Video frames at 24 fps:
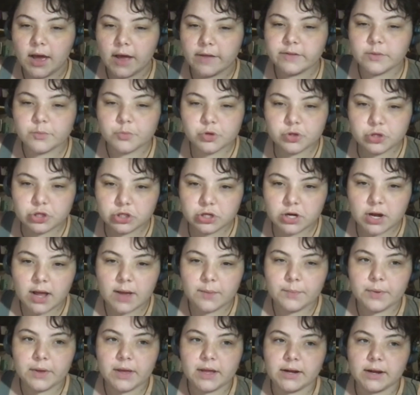
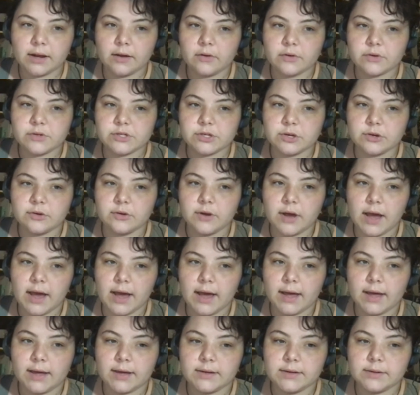Bootstrap, and I also
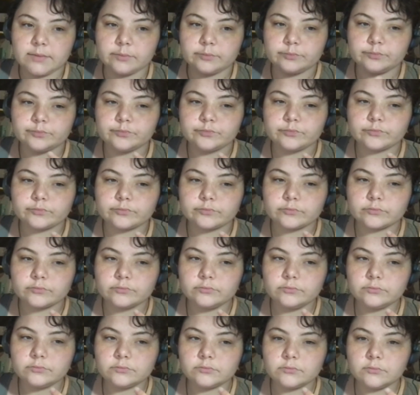had
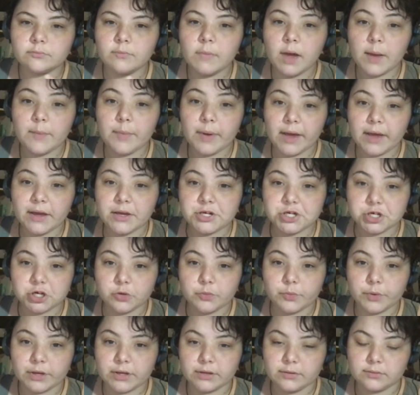my page
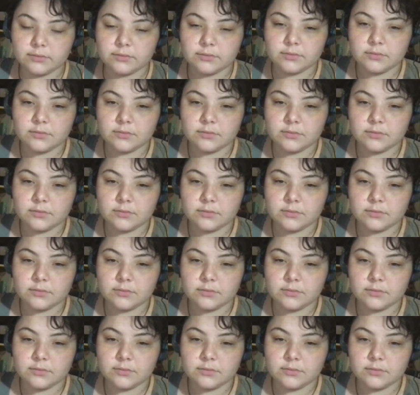open.